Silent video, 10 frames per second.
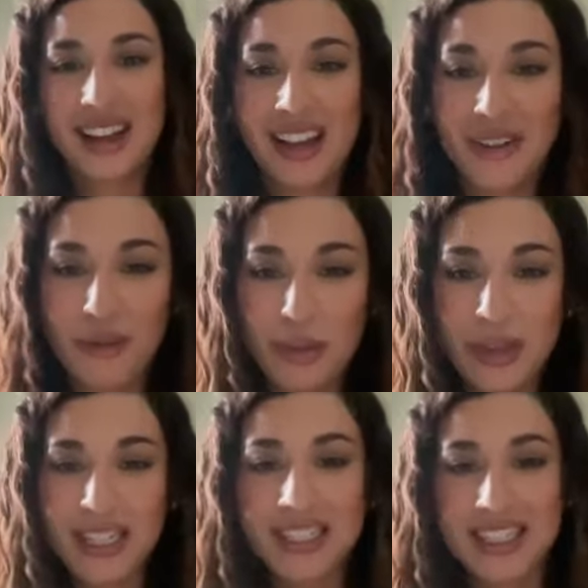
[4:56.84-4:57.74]
I have more
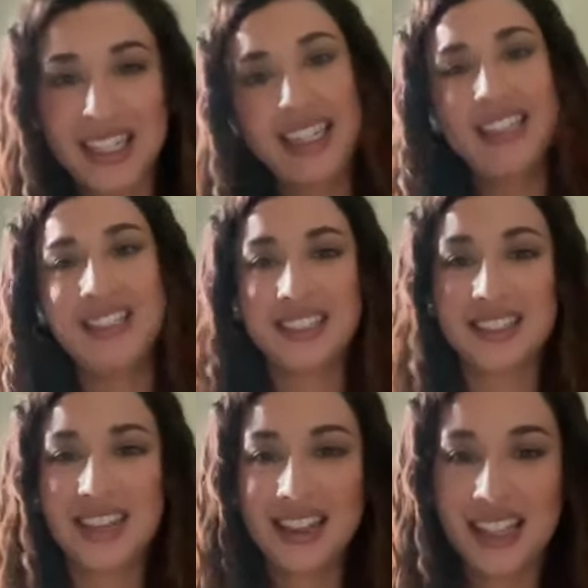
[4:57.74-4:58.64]
peace and ease
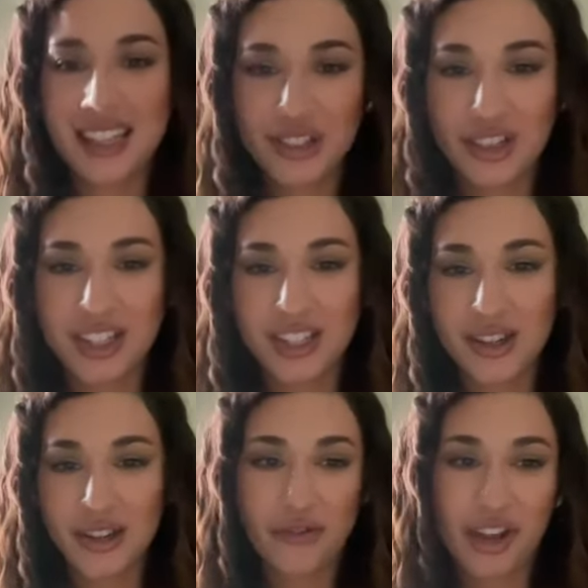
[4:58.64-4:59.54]
and, and things are
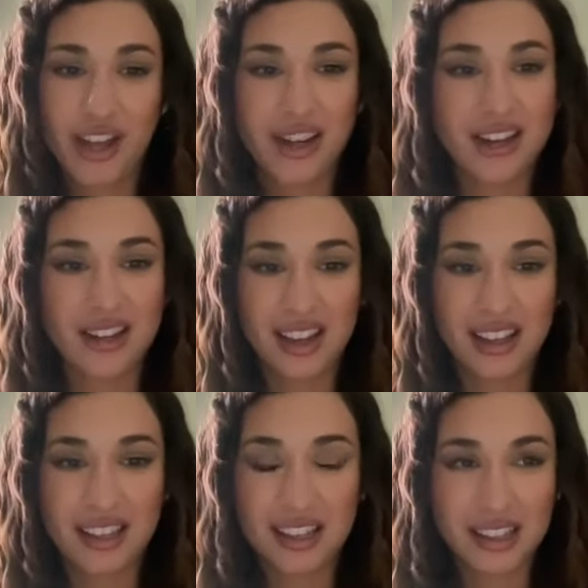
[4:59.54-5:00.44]
easier and fun. And I
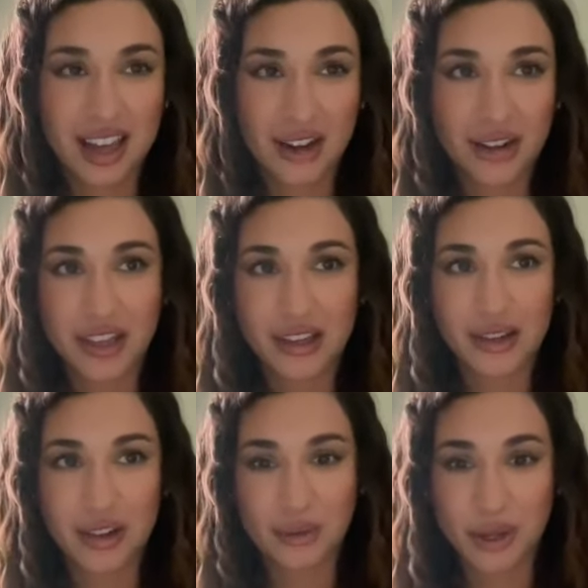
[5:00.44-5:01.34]
think, I don't think
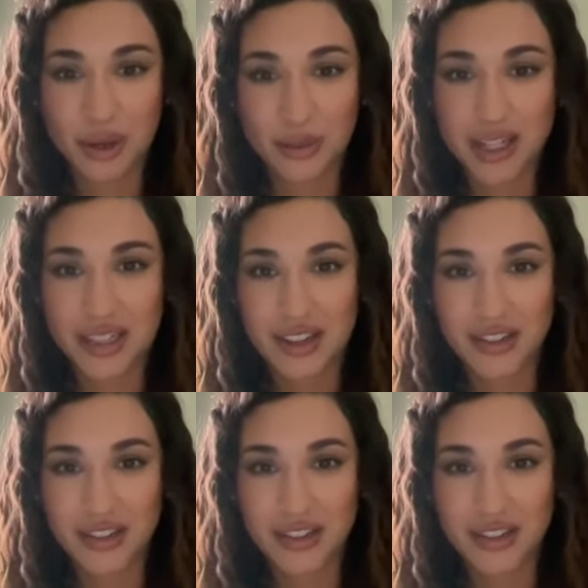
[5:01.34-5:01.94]
you can put a price